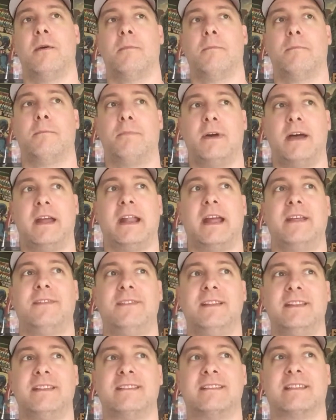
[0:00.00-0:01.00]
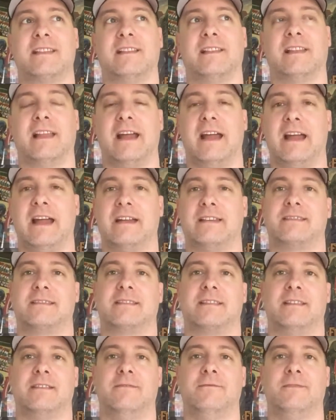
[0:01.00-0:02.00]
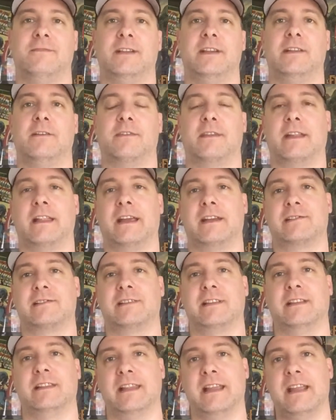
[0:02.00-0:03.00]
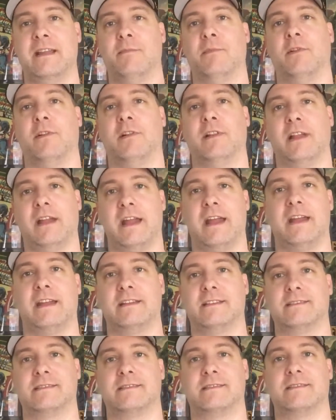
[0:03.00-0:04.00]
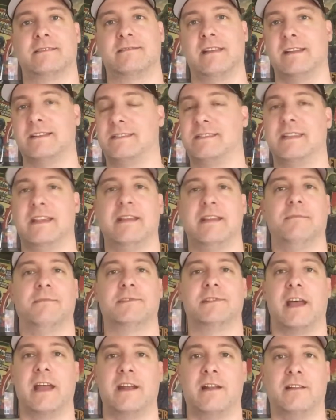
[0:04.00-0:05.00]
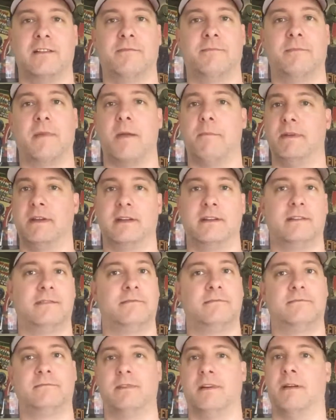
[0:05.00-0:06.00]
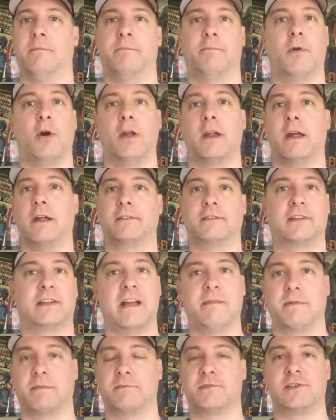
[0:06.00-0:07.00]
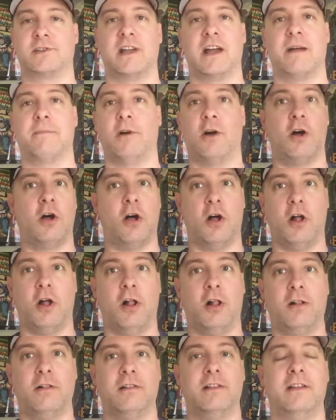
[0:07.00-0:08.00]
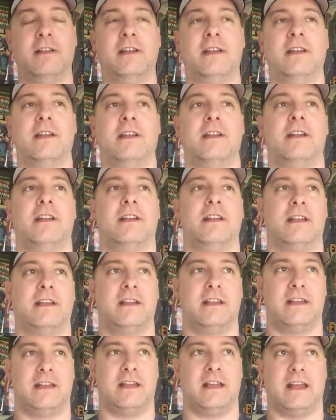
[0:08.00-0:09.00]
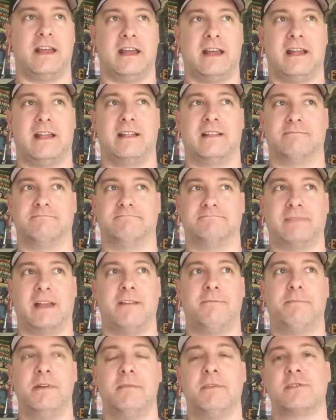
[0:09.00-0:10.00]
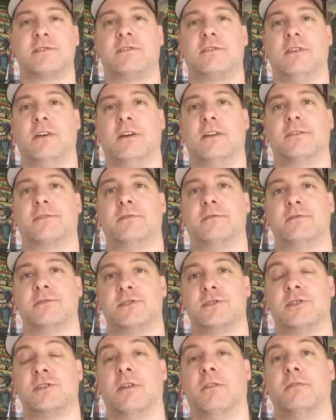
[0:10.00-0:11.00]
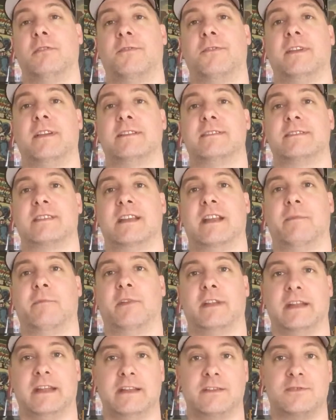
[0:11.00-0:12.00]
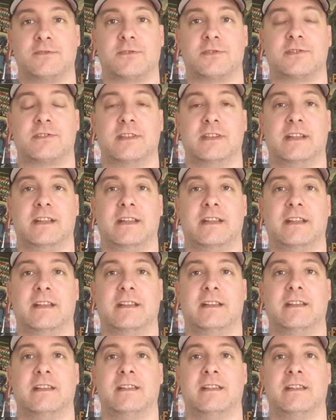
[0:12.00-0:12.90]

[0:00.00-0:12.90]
But I think this is the last video that I'll actually label as that same title of my big bought out the comic shop haul. I've pretty much gone through and shown the things that I'm really interested in.